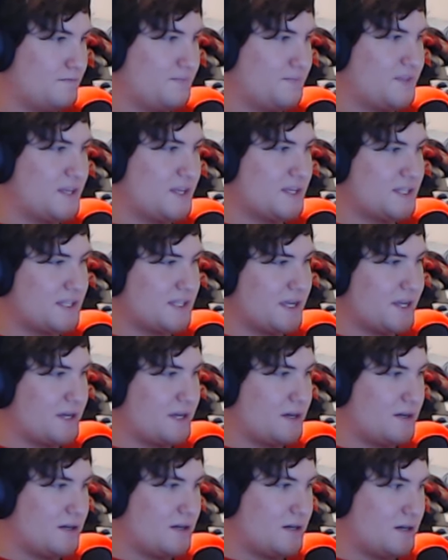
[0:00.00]
it's like
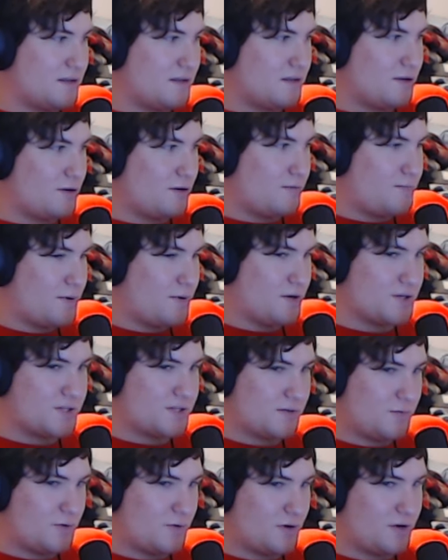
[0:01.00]
a third
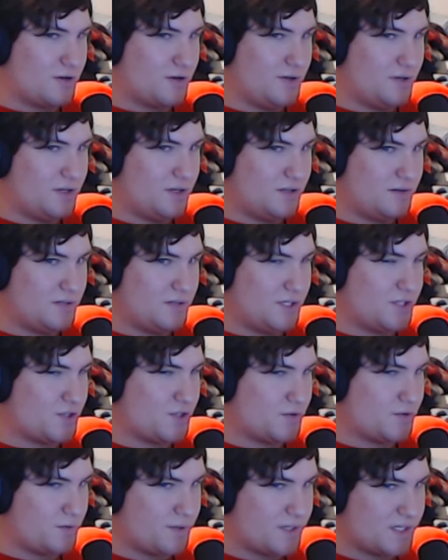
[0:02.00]
person where you could
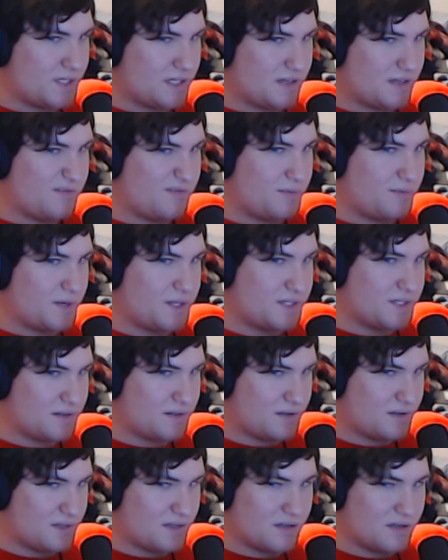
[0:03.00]
destroy stuff
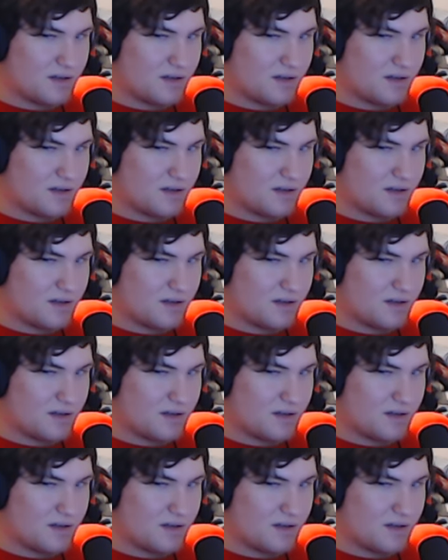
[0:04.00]
basically.